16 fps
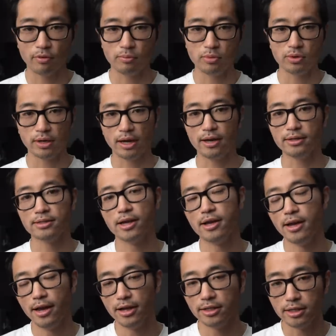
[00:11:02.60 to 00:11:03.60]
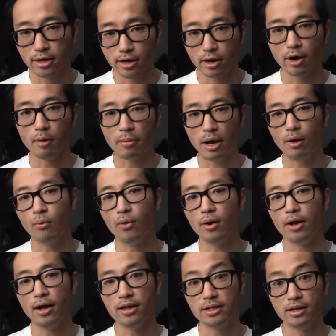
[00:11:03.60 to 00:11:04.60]
from you guys and to hear about
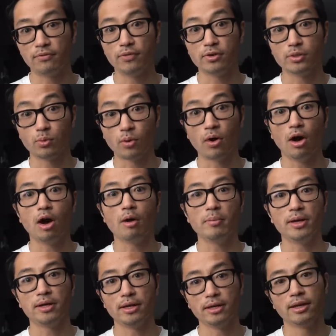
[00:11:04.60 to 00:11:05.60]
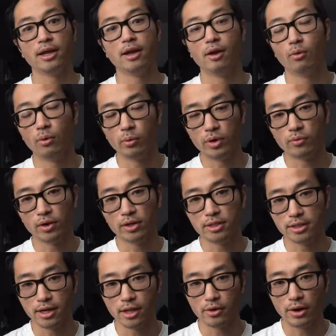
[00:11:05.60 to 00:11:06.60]
what a difference we're all making when we run
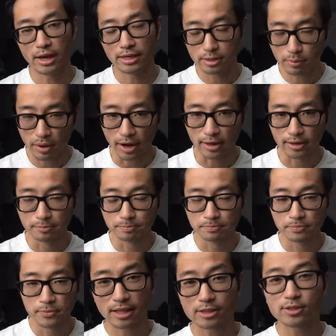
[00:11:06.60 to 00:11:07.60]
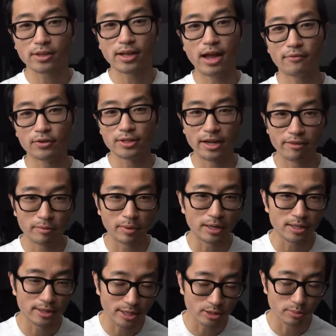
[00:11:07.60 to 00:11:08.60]
together as a pack. That's all I have for today,
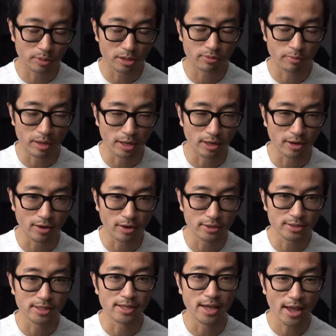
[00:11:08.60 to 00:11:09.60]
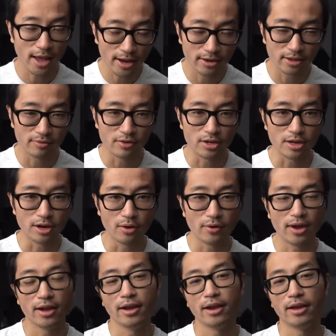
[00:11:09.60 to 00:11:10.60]
everybody. Thanks so much for making it to the end of the video,
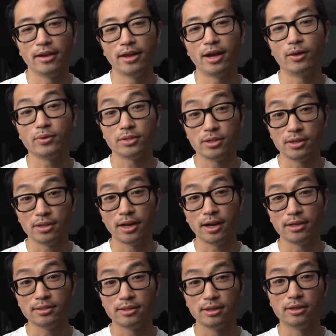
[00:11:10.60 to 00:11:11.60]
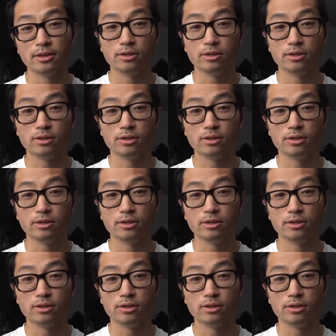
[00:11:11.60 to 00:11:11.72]
and I will see you guys